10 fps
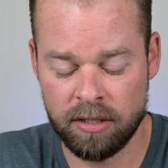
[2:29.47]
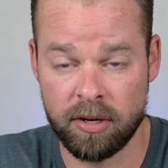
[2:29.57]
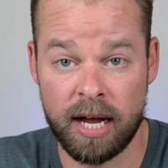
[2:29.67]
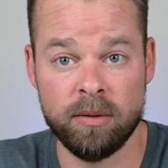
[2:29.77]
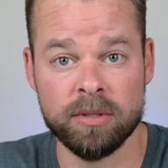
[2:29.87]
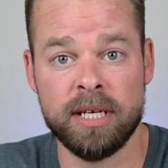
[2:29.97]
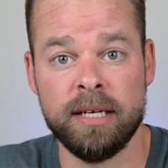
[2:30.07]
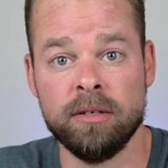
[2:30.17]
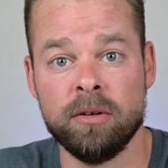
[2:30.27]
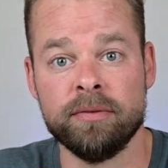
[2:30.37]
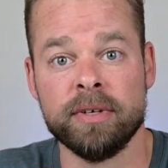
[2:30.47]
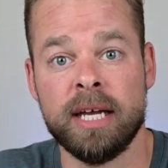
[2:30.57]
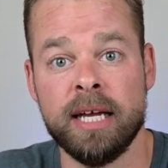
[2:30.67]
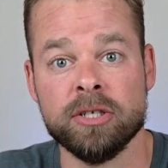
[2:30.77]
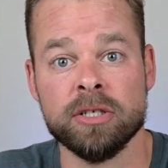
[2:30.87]
So I was getting
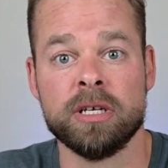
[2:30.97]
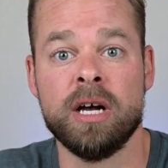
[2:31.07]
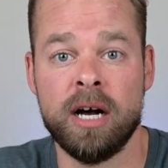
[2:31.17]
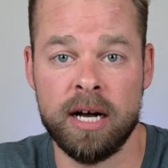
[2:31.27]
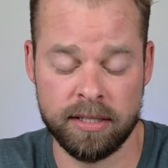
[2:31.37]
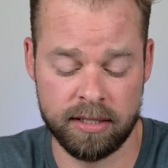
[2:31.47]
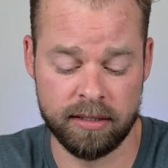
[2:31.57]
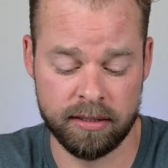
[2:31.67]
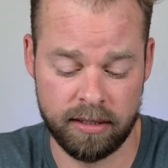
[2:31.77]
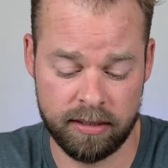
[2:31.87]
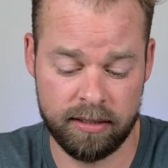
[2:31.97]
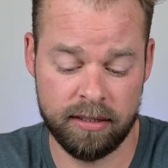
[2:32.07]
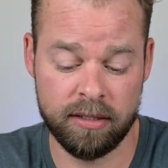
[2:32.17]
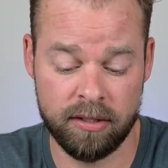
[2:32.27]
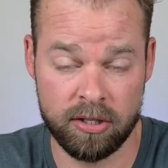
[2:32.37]
notifications constantly.
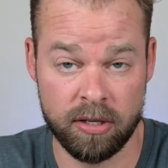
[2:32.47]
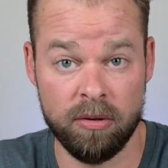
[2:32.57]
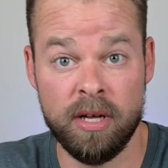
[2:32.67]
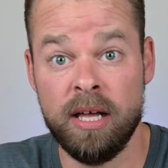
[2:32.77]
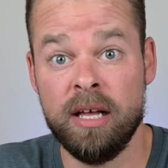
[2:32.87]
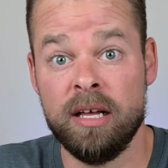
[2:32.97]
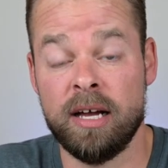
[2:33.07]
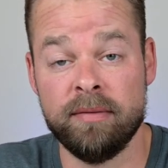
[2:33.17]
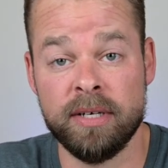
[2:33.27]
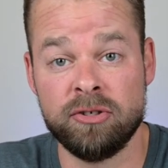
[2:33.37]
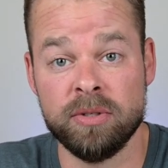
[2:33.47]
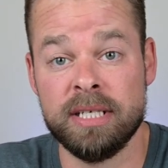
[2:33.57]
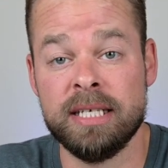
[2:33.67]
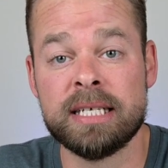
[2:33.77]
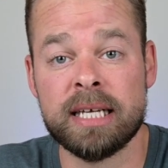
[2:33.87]
So I eventually
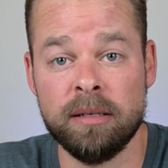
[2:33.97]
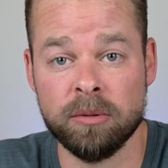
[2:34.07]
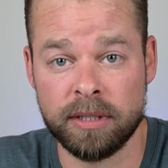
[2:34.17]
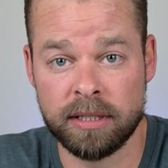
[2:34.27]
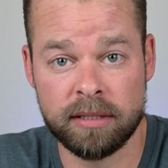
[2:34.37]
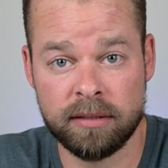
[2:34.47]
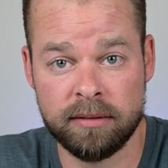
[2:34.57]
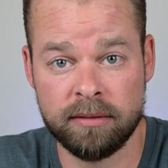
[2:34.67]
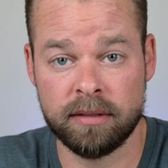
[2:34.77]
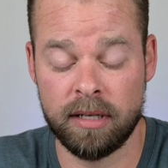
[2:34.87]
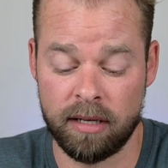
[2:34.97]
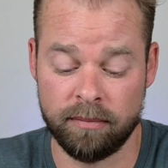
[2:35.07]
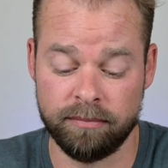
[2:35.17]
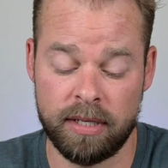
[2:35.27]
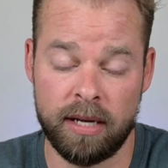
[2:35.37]
disabled it.
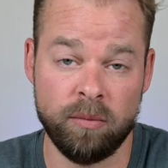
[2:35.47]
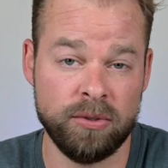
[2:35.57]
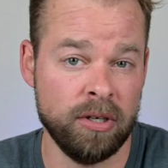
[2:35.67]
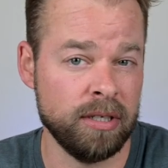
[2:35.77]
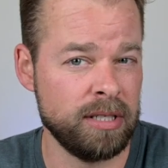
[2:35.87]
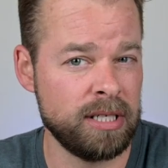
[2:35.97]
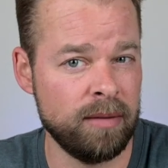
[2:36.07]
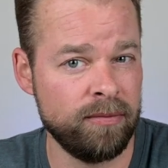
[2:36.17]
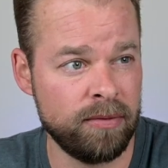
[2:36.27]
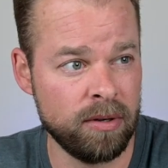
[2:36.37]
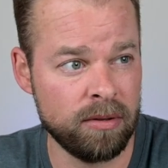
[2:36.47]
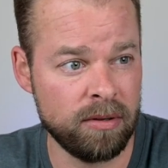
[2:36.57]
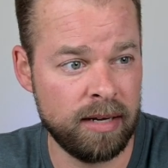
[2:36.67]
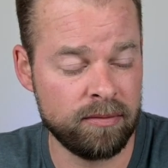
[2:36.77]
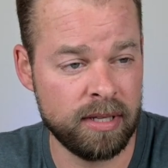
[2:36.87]
Um, I took it a step
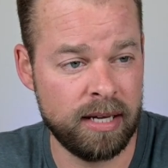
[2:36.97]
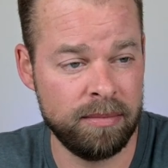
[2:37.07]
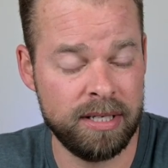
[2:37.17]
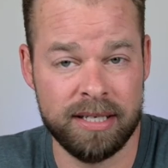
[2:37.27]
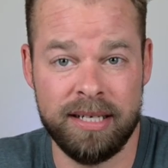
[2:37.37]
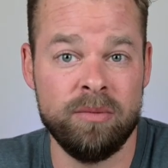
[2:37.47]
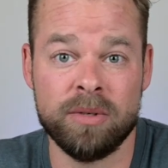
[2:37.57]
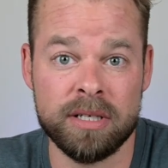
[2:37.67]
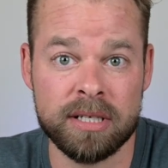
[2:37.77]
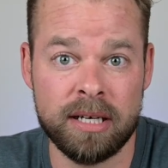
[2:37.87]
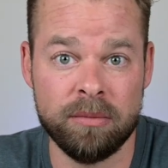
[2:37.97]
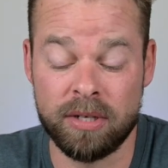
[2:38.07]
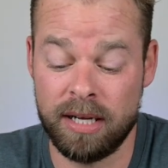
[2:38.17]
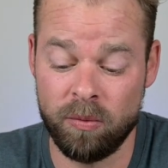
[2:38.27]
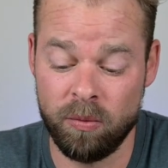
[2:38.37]
further after that because I didn't want to disable
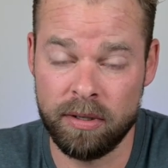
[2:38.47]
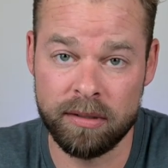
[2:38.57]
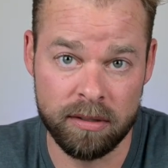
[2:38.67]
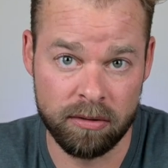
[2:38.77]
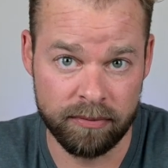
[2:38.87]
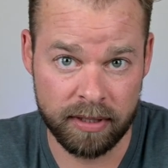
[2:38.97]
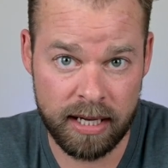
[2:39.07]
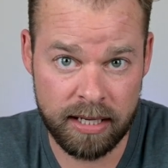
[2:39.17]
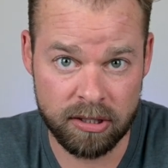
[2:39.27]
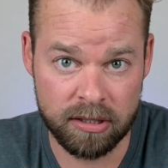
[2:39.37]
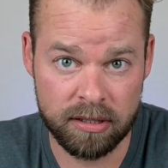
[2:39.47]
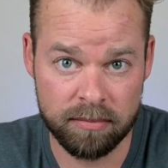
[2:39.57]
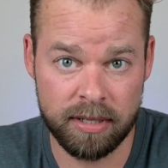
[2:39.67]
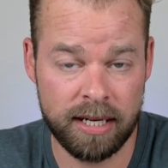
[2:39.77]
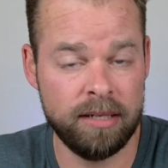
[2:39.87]
it. I wanted the notifications,
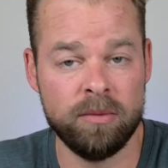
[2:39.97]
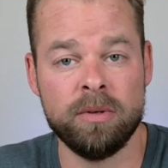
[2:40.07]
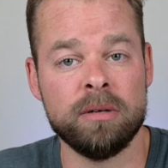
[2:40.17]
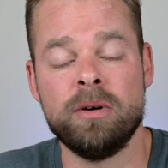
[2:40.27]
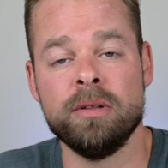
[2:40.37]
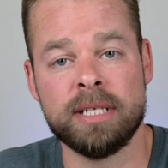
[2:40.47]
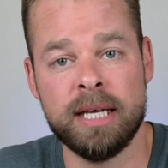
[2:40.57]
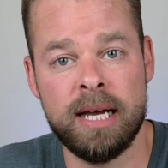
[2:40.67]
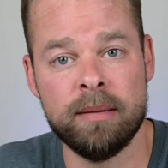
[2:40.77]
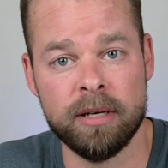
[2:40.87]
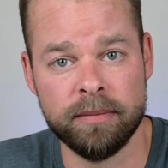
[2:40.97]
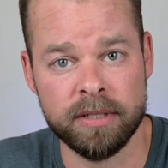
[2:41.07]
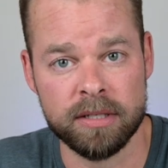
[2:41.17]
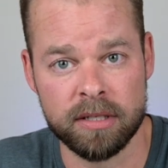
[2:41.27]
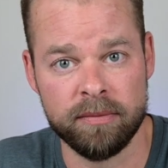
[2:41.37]
but I didn't want them all the time,
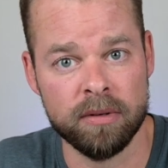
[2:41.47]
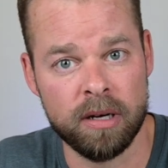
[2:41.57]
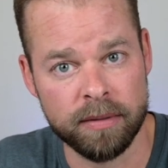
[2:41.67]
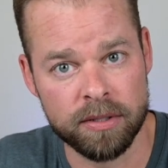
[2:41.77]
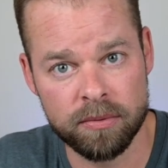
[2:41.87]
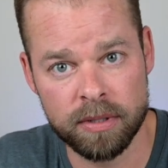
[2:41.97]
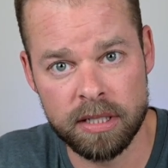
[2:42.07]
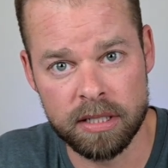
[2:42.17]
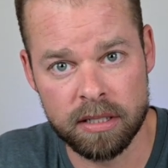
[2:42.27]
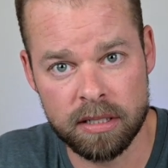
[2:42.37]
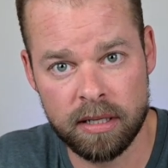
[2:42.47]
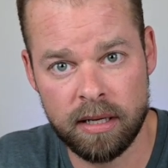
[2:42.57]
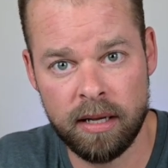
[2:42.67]
obviously, for obvious reasons.